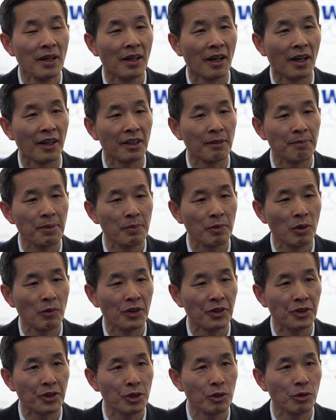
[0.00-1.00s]
and people
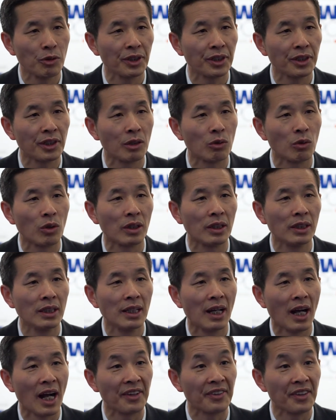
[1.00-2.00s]
will do you know uh,
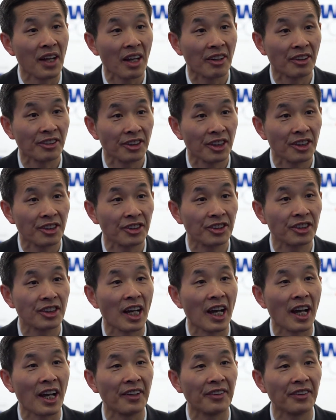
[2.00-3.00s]
analysis
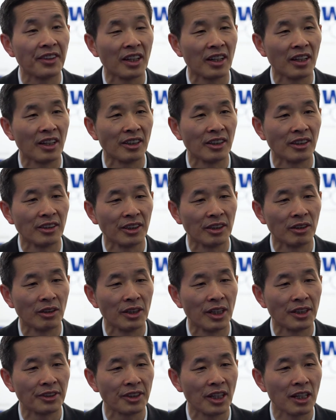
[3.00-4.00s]
and uh, you know
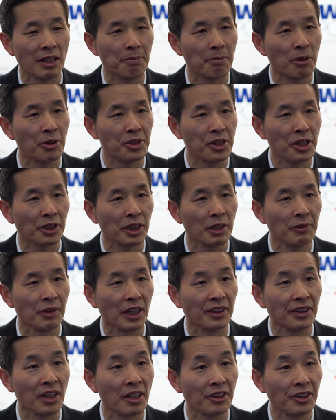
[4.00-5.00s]
let's say predictive
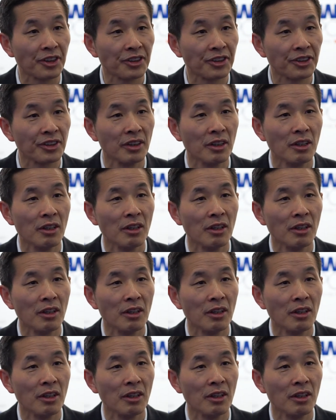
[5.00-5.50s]
analysis,